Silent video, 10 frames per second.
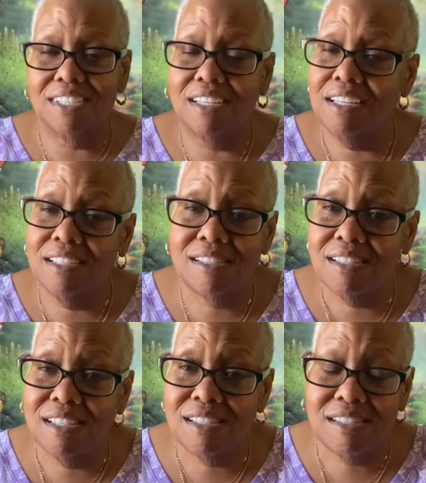
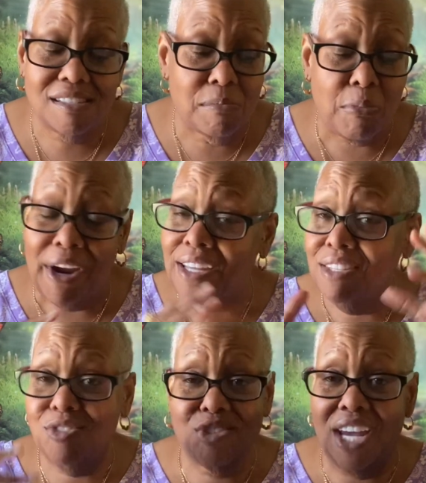is breaking
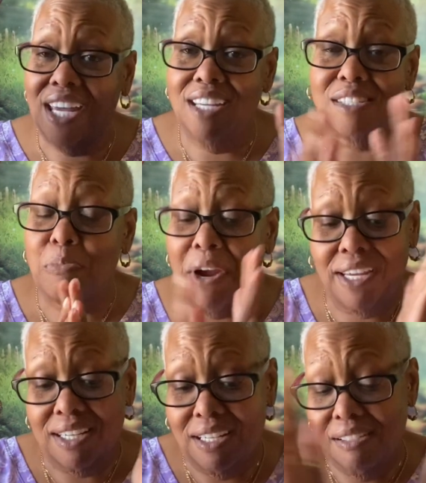those chains,
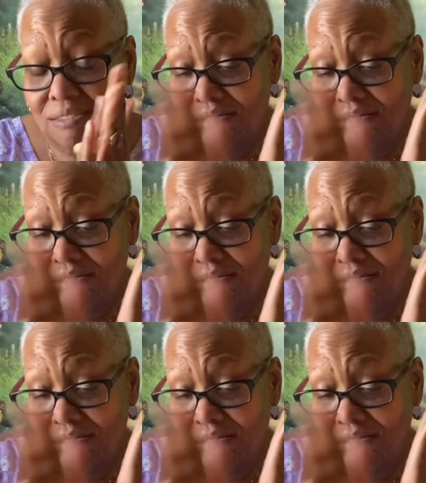breaking it.